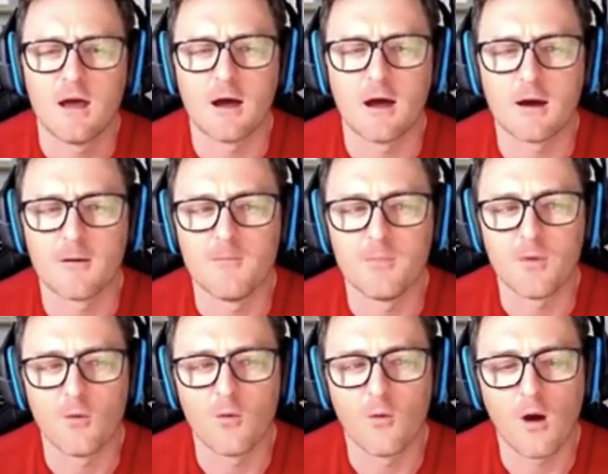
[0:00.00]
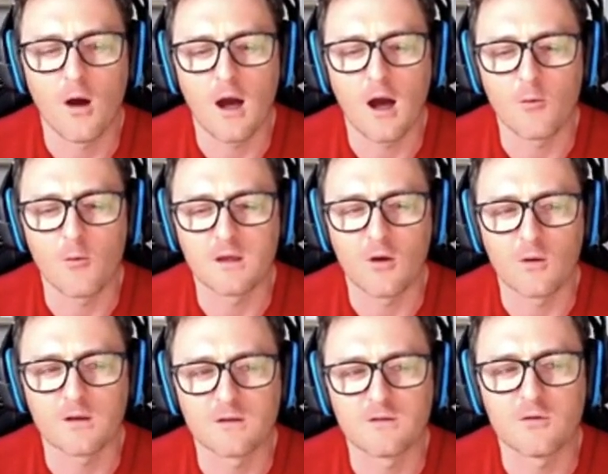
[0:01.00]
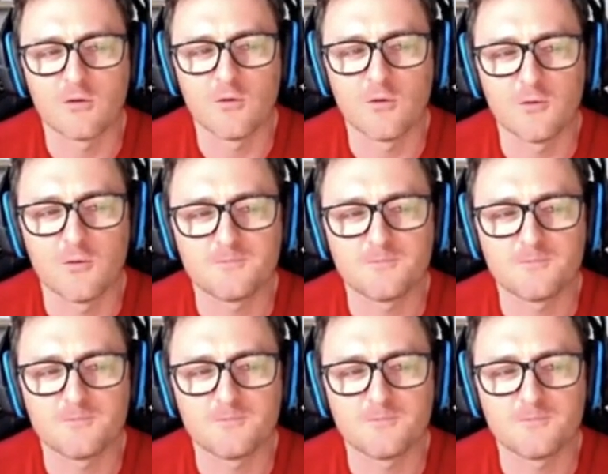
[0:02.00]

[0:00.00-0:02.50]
Are we going to,